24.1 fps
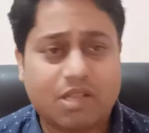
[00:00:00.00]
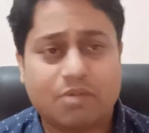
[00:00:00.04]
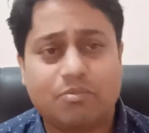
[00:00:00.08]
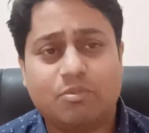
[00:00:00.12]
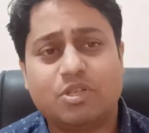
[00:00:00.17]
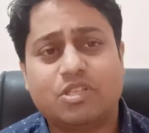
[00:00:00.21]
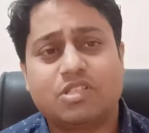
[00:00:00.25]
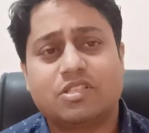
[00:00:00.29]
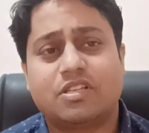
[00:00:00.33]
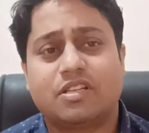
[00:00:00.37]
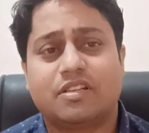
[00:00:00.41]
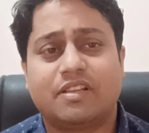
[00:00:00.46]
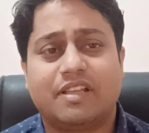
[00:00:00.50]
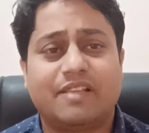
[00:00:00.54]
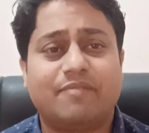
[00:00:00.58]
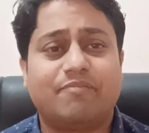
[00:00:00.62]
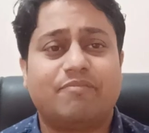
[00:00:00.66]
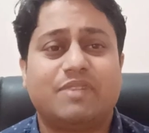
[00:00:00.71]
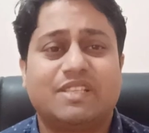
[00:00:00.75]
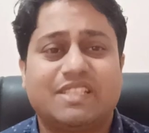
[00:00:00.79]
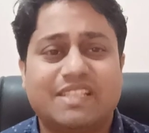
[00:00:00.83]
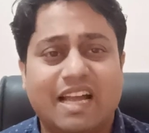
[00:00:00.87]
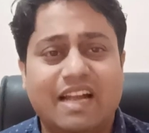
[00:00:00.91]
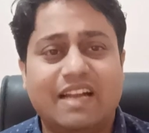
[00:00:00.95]
but
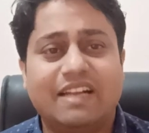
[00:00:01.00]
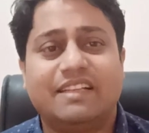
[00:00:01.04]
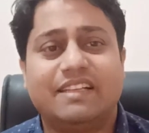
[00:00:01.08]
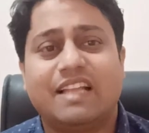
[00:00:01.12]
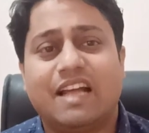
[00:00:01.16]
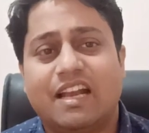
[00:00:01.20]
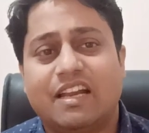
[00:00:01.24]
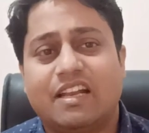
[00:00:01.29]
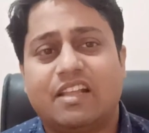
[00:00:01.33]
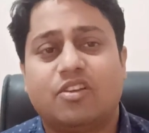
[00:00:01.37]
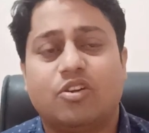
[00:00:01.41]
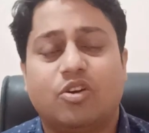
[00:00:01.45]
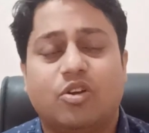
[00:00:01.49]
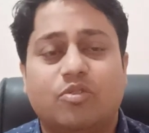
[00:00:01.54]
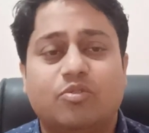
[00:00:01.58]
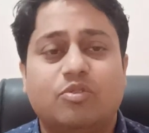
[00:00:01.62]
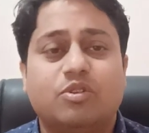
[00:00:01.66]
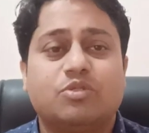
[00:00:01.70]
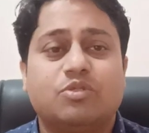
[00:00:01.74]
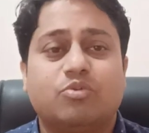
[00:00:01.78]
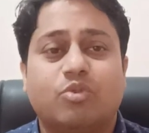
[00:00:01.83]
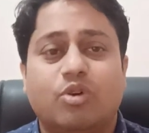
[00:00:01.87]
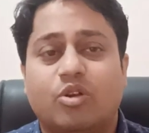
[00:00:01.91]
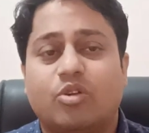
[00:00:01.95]
beside that, I
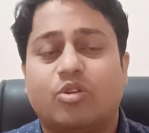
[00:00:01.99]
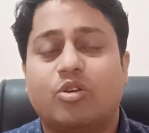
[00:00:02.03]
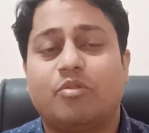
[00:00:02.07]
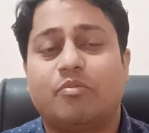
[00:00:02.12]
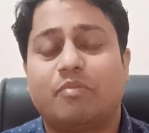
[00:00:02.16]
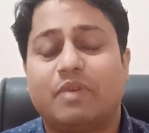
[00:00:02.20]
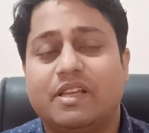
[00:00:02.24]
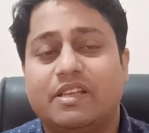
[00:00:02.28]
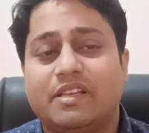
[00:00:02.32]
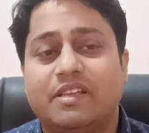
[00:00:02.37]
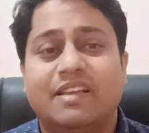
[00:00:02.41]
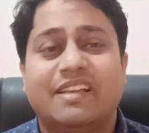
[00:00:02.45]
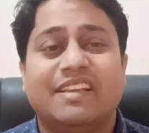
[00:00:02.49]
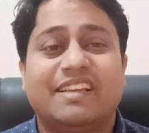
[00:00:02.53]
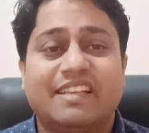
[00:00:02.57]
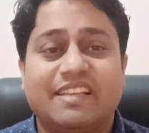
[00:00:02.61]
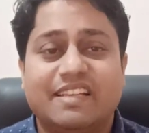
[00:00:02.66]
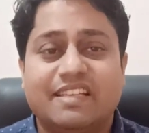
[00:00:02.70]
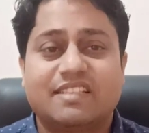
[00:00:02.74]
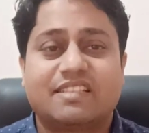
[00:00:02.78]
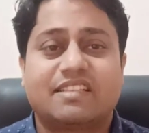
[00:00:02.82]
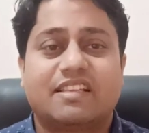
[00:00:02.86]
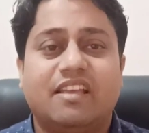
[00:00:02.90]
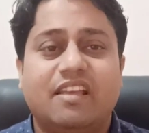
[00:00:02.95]
always work on my
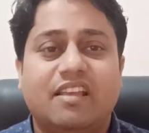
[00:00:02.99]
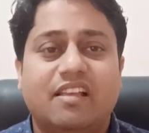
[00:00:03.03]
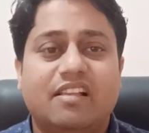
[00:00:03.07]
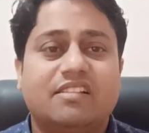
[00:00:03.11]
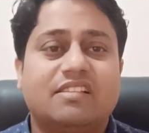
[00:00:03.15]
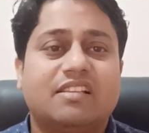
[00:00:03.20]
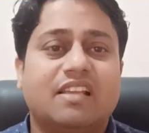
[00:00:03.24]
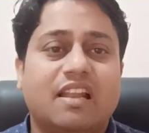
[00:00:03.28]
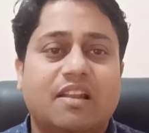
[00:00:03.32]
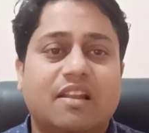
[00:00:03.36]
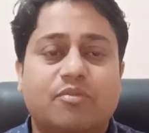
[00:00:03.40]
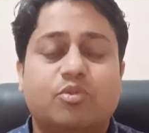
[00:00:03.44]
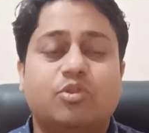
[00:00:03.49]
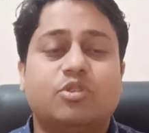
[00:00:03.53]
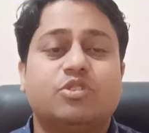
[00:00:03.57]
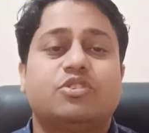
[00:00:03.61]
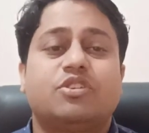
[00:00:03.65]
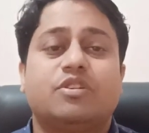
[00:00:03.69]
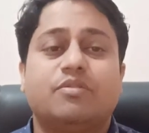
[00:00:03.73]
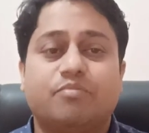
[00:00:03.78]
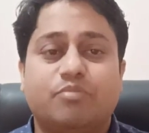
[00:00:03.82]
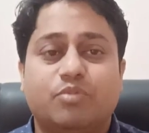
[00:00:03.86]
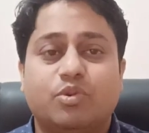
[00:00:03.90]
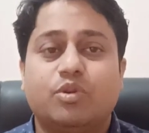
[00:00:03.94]
skills, and I want
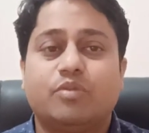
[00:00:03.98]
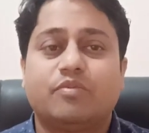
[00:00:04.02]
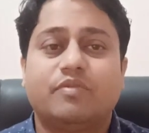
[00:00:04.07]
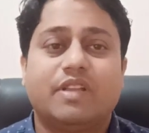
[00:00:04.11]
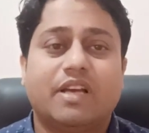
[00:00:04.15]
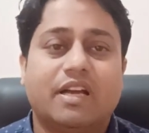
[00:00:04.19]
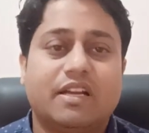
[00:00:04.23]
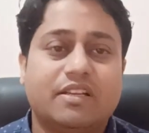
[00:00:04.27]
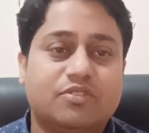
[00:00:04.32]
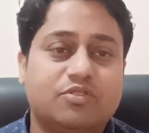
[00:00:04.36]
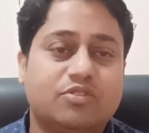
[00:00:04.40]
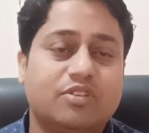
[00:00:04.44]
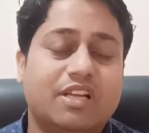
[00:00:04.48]
to improve that.